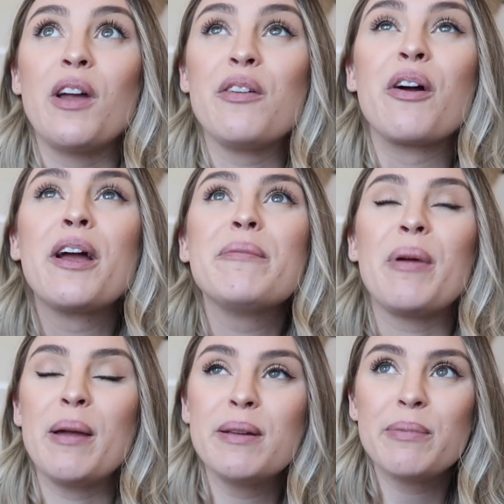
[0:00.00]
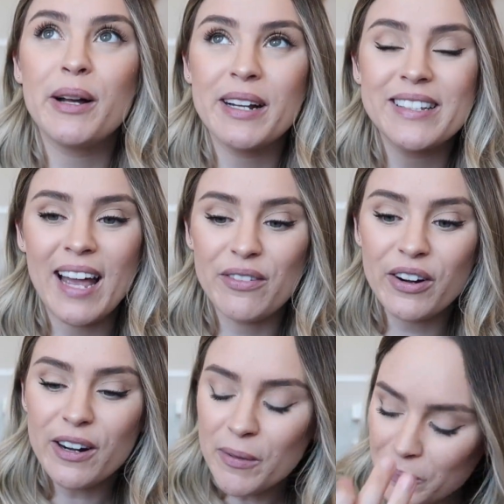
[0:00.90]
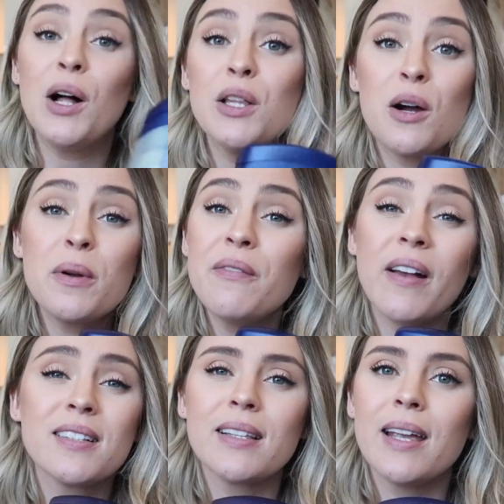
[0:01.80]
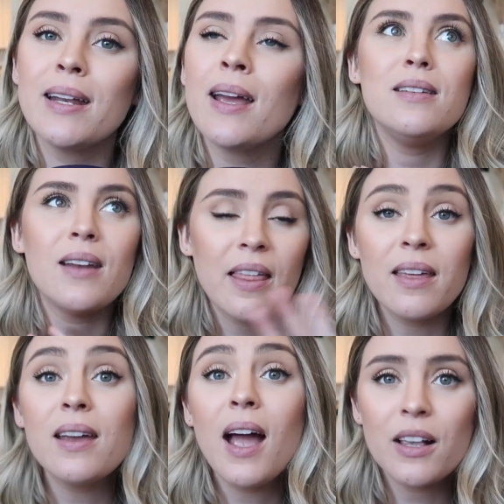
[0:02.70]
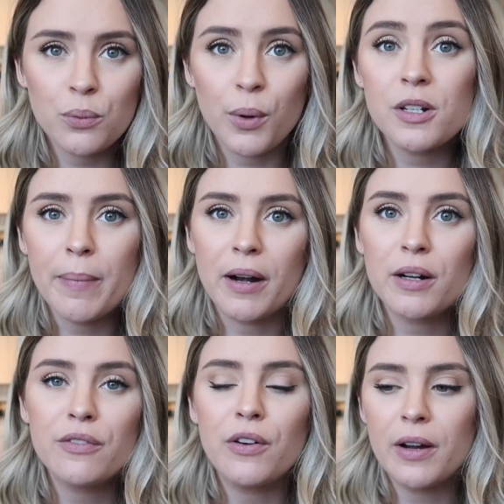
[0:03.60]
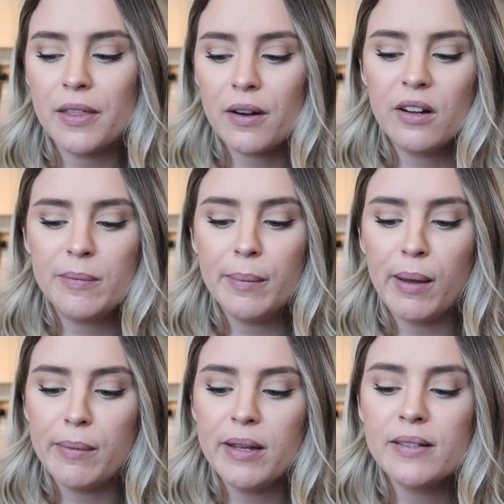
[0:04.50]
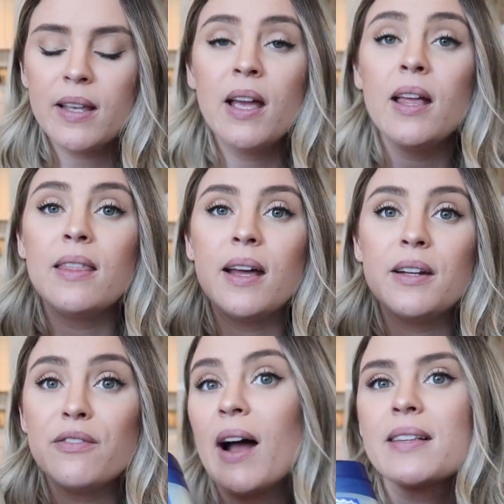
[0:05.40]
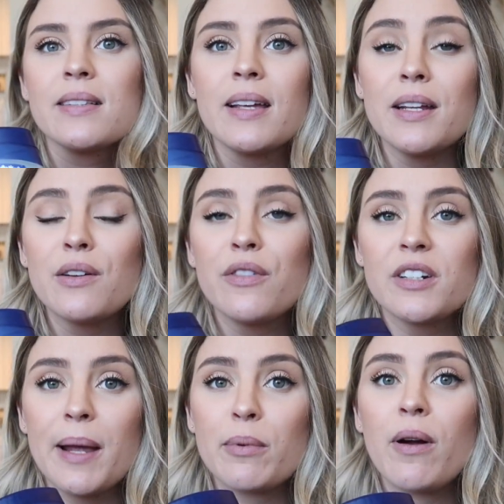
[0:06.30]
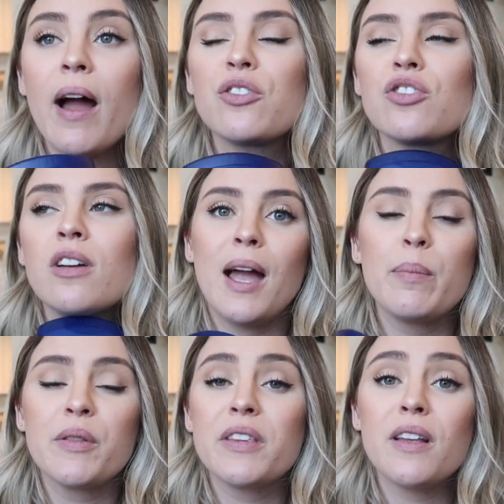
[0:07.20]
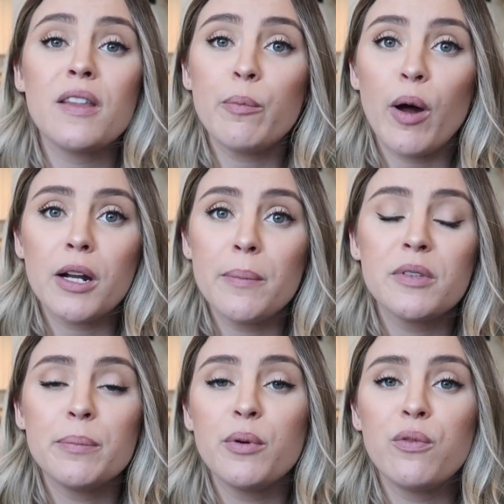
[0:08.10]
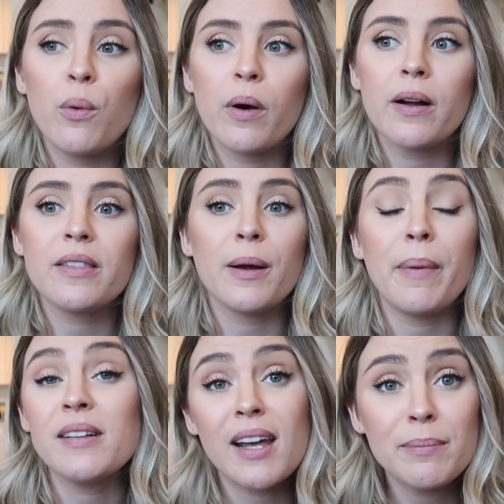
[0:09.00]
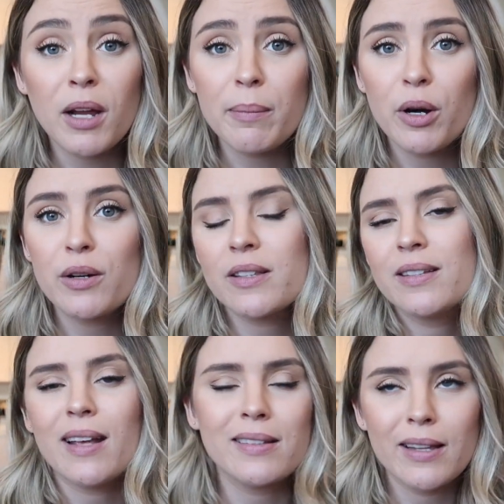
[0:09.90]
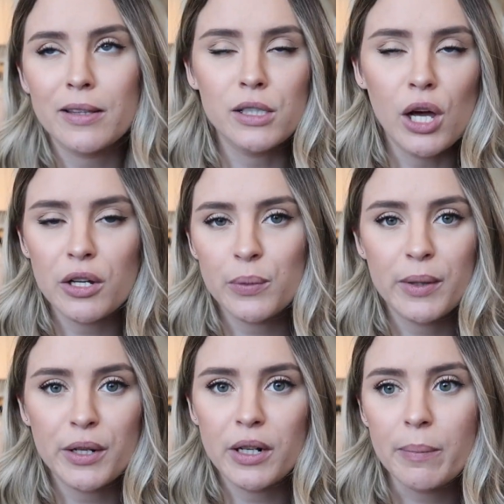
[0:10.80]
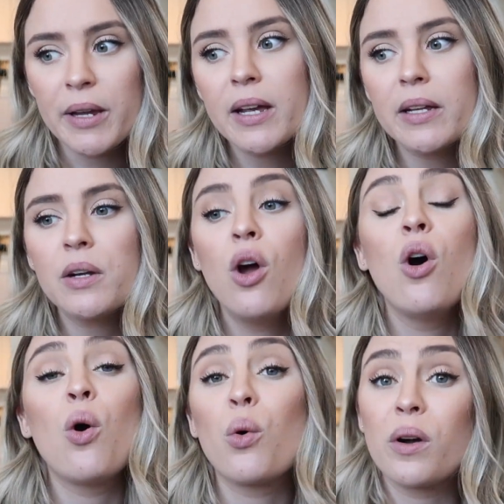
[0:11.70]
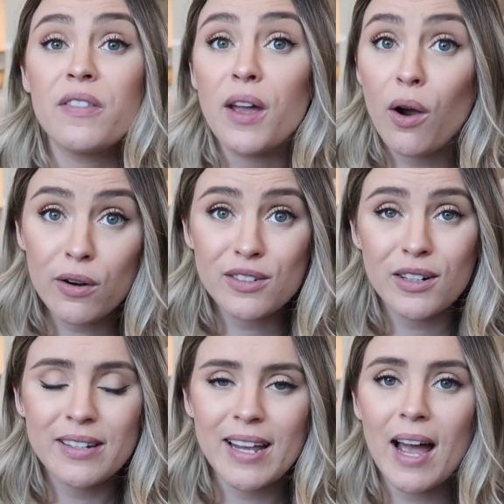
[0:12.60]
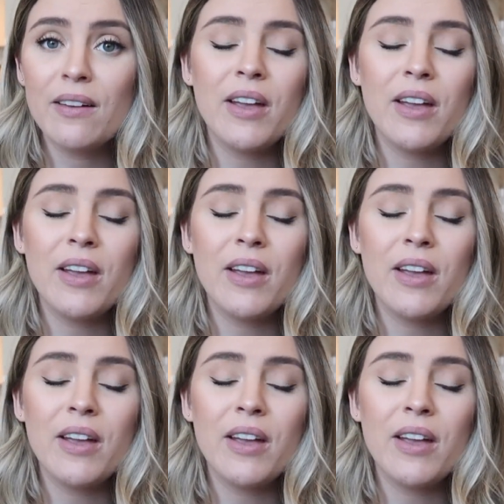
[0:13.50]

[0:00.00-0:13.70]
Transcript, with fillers: favorite baby products ever. Along with Vaseline, nothing has worked better for either of my babies than Vaseline for diaper rash. I put this on their bottoms before their bedtime diaper since that's like the longest one they're gonna be in or if they are starting to have